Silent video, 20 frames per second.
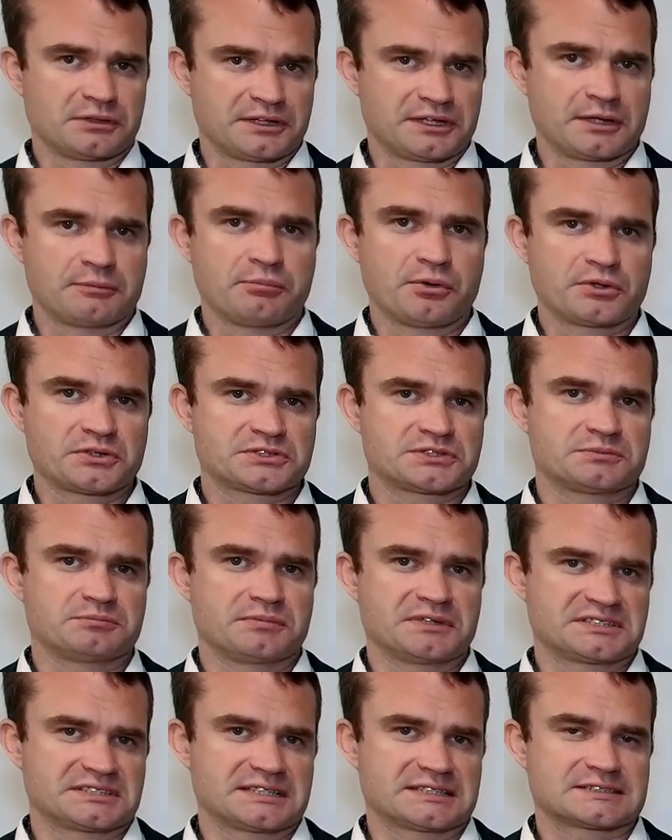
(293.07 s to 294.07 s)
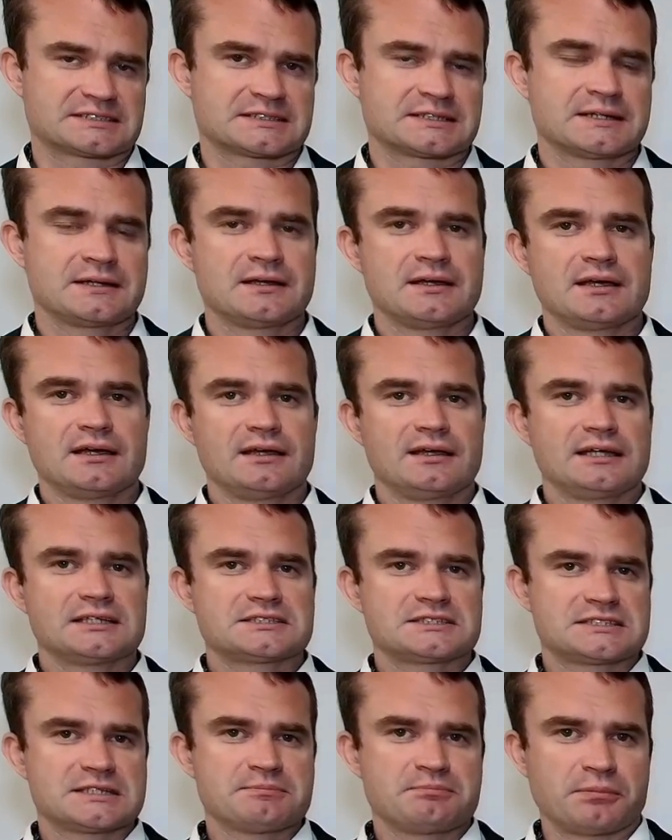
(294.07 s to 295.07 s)
in the books business? It's
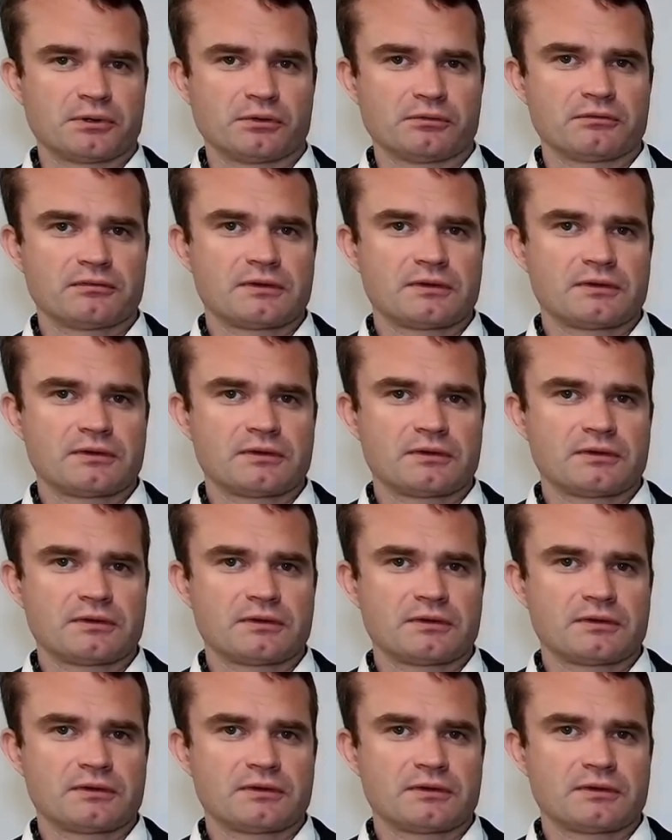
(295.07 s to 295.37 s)
simple.